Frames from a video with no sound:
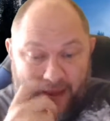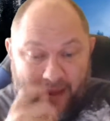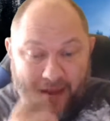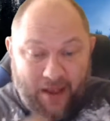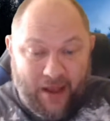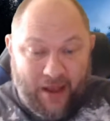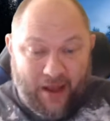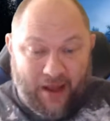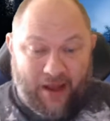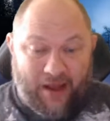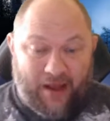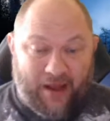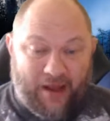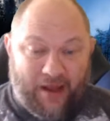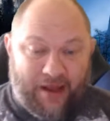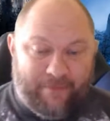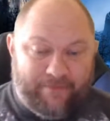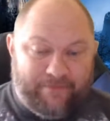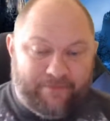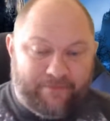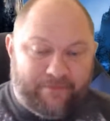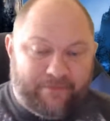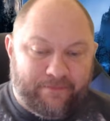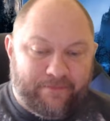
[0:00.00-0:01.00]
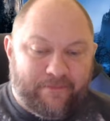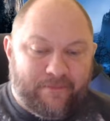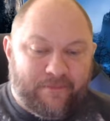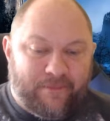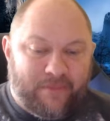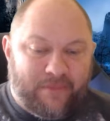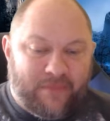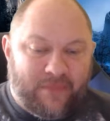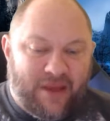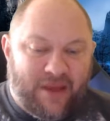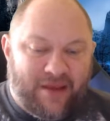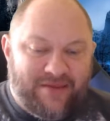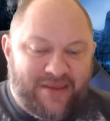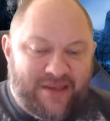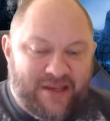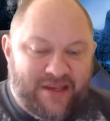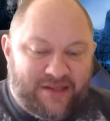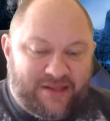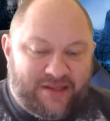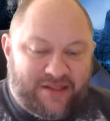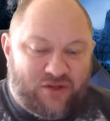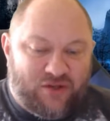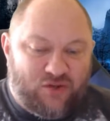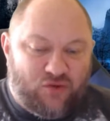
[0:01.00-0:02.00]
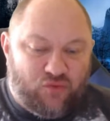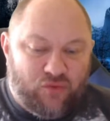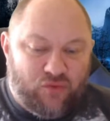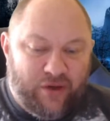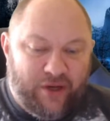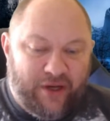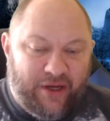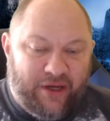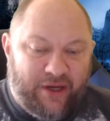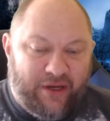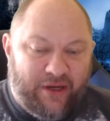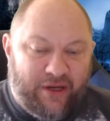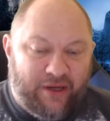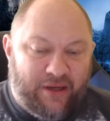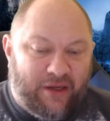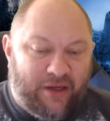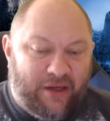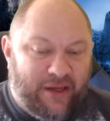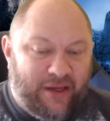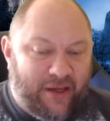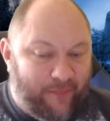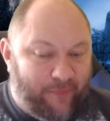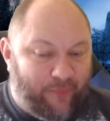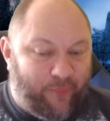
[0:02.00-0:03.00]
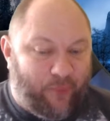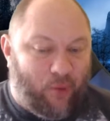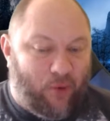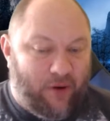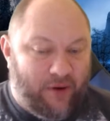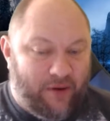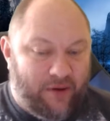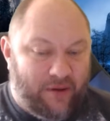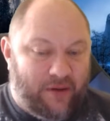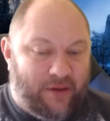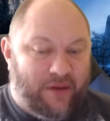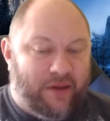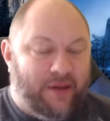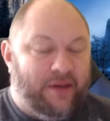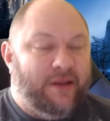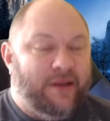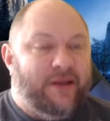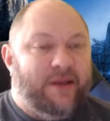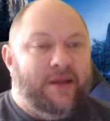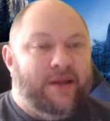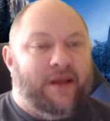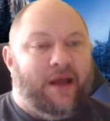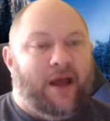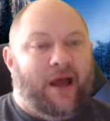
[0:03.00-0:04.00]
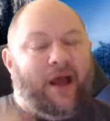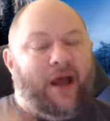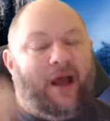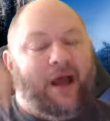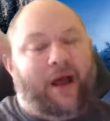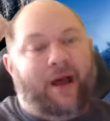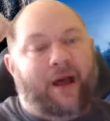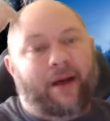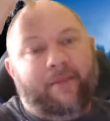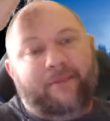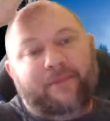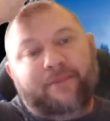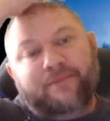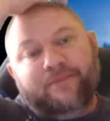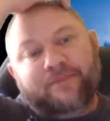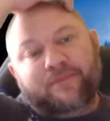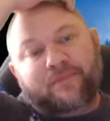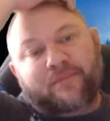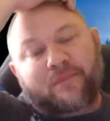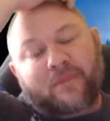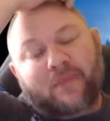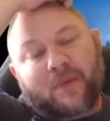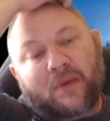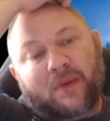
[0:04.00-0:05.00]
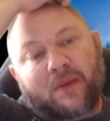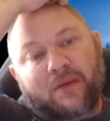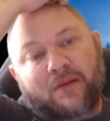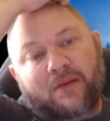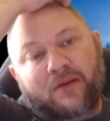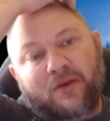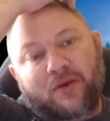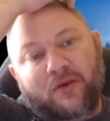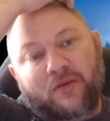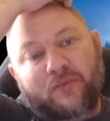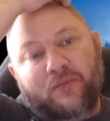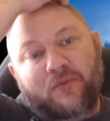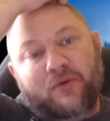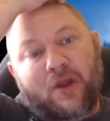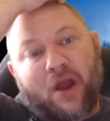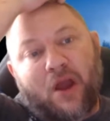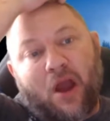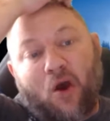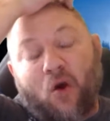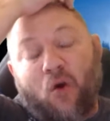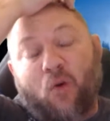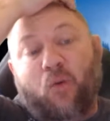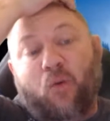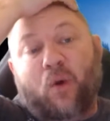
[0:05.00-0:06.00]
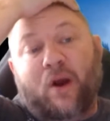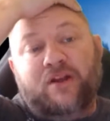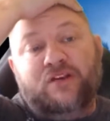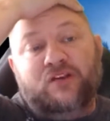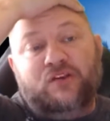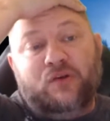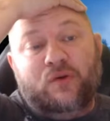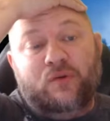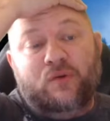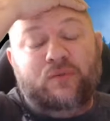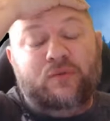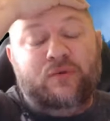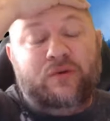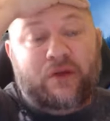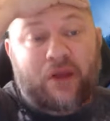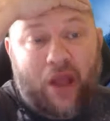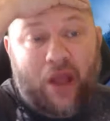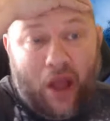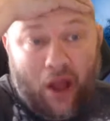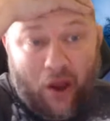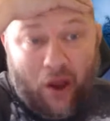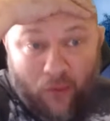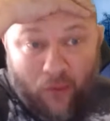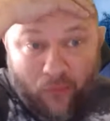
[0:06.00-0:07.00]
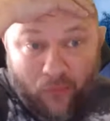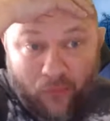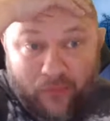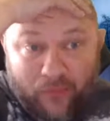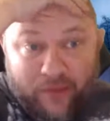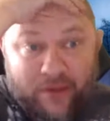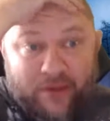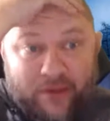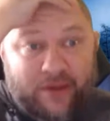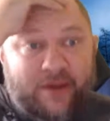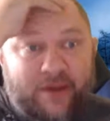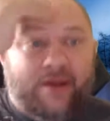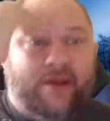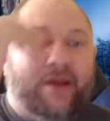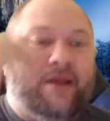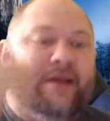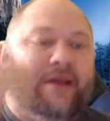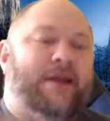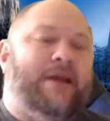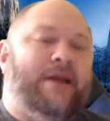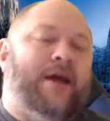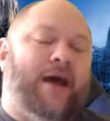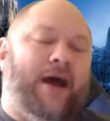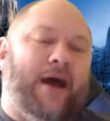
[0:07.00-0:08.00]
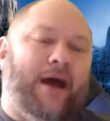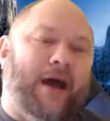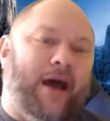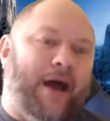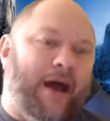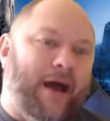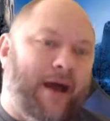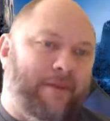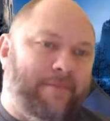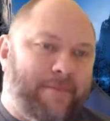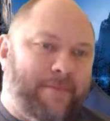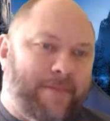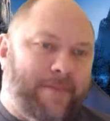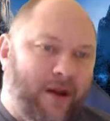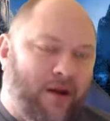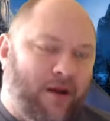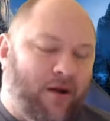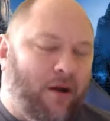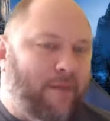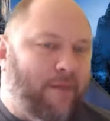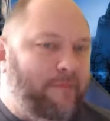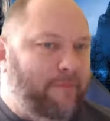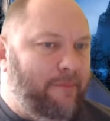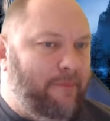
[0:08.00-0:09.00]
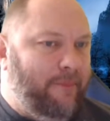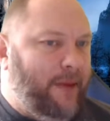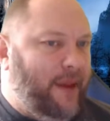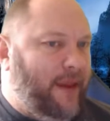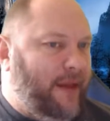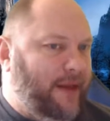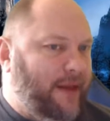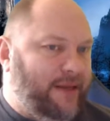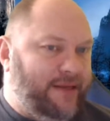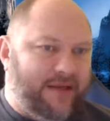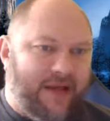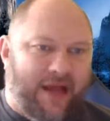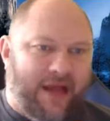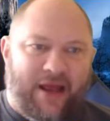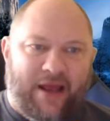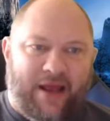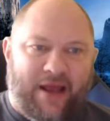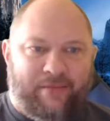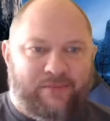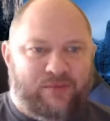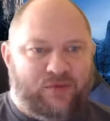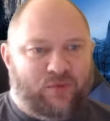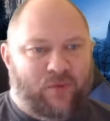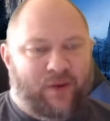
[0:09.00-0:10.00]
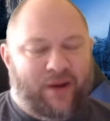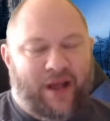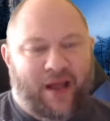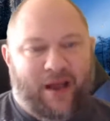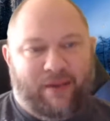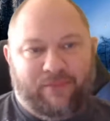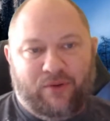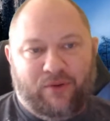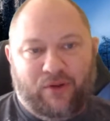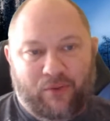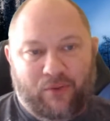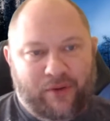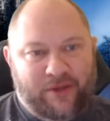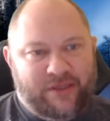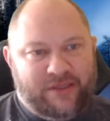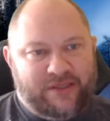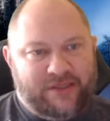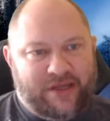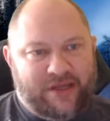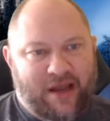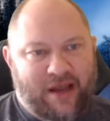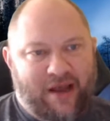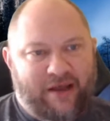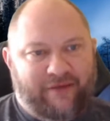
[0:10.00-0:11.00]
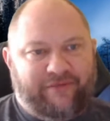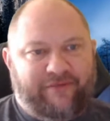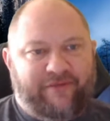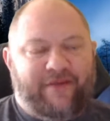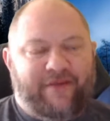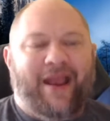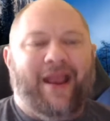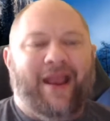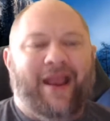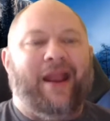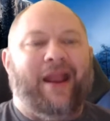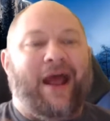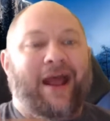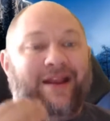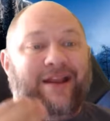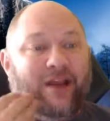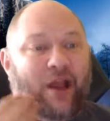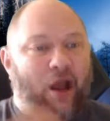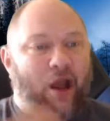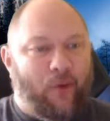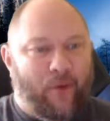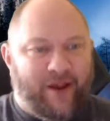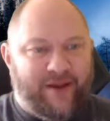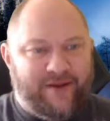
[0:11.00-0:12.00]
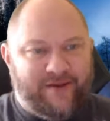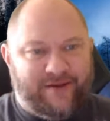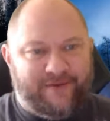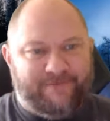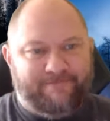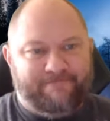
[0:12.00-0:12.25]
um, this is really important. Um, you know what you know. There are many times when I'm doing stuff and I know it,